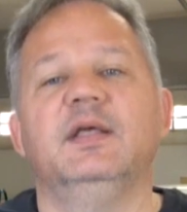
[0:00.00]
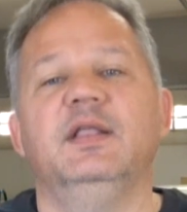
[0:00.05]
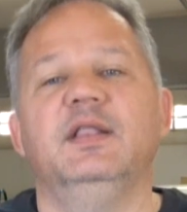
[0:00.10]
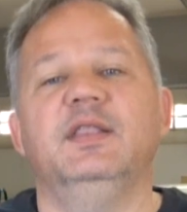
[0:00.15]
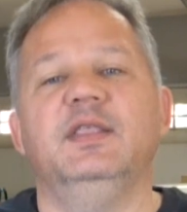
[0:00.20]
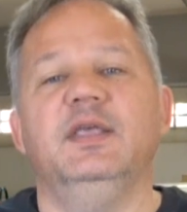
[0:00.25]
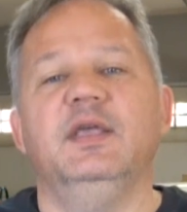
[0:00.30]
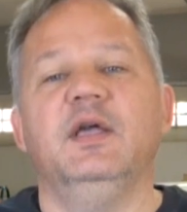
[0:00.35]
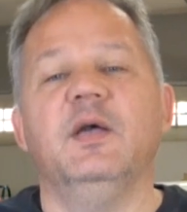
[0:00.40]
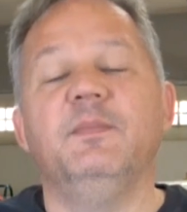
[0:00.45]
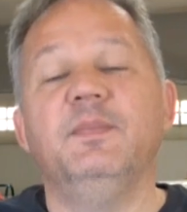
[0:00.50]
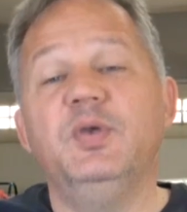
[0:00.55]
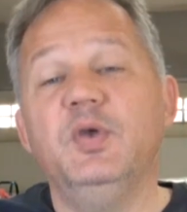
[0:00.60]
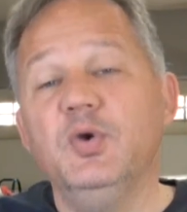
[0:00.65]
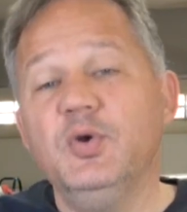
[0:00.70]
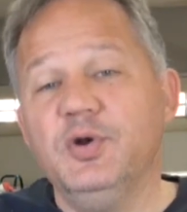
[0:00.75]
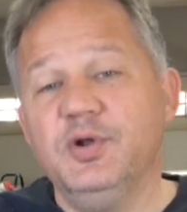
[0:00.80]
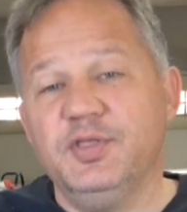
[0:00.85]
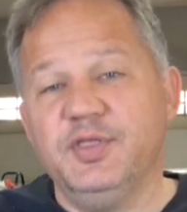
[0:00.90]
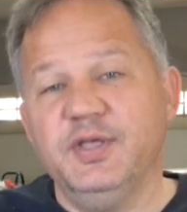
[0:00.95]
the
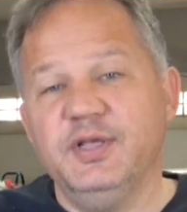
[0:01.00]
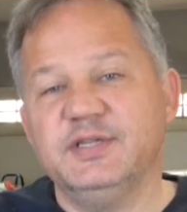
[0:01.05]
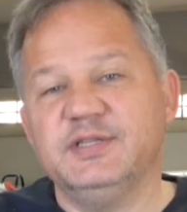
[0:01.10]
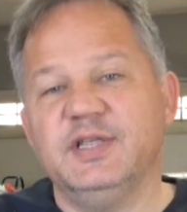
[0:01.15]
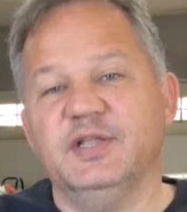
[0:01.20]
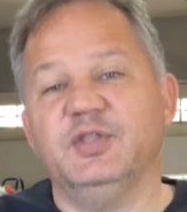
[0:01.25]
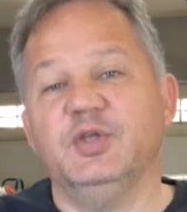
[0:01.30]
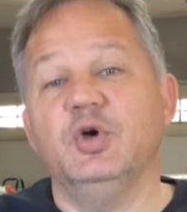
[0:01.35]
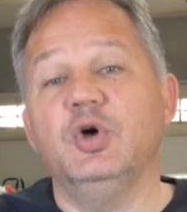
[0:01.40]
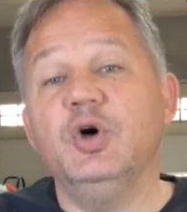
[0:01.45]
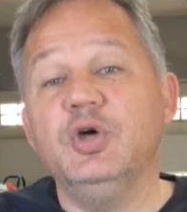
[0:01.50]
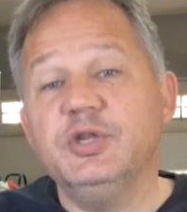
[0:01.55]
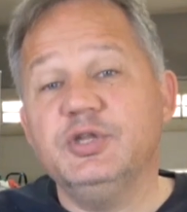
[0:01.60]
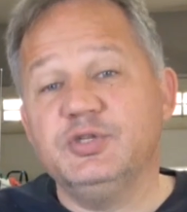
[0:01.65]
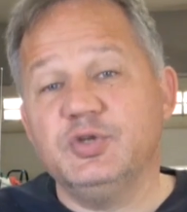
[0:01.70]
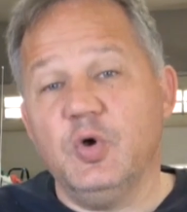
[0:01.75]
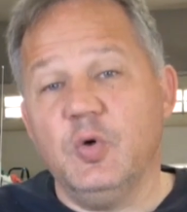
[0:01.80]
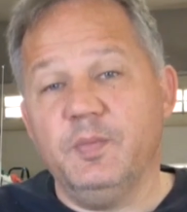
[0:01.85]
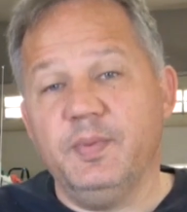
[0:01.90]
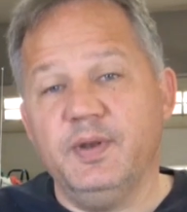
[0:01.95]
computer thinks that the hood
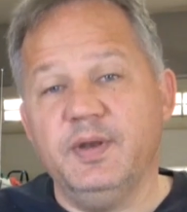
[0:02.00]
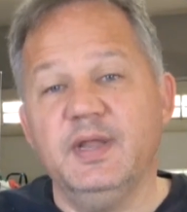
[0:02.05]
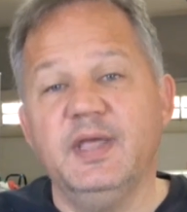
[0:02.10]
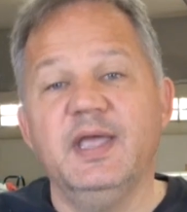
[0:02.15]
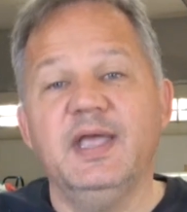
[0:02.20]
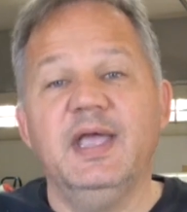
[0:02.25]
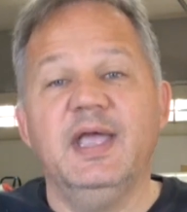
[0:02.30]
is open,